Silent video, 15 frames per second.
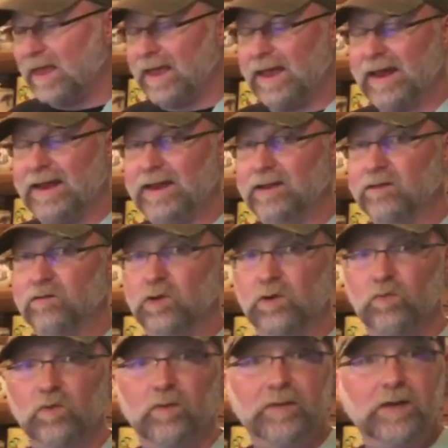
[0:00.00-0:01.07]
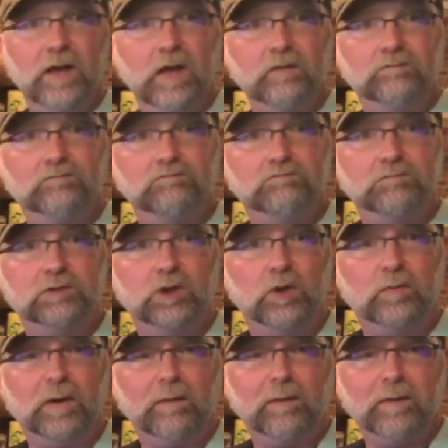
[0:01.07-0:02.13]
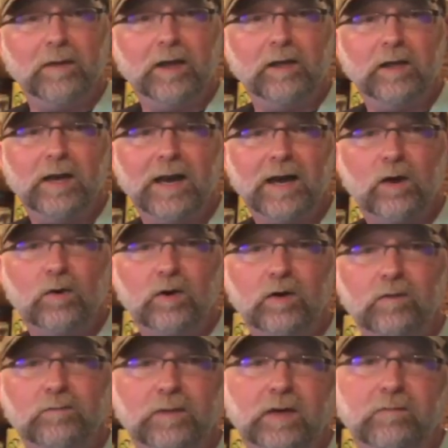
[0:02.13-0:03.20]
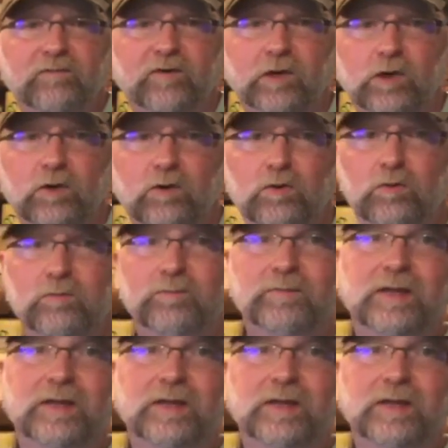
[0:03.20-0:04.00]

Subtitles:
and then we'll be done. So probably about an hour, but for you,